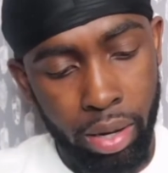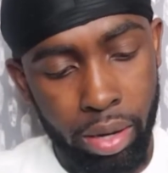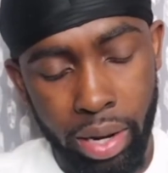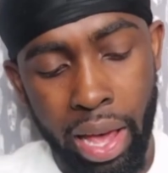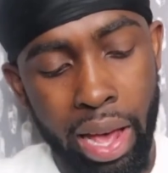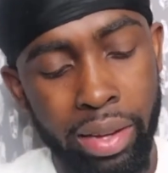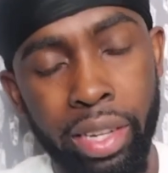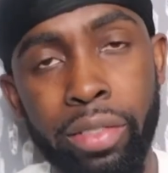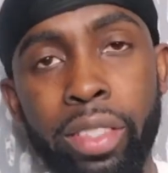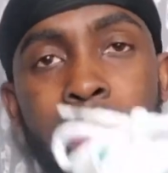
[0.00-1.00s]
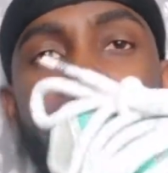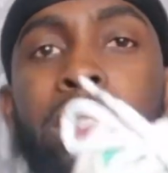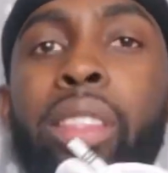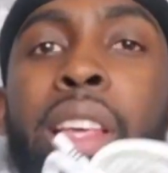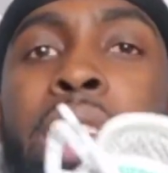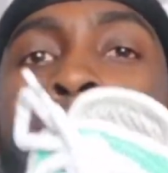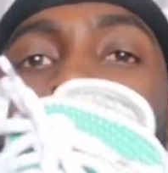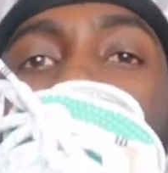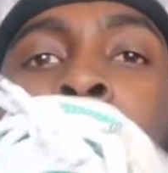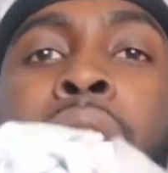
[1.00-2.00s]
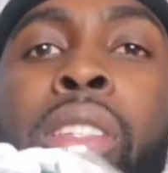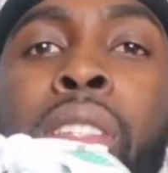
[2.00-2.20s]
They have different things on the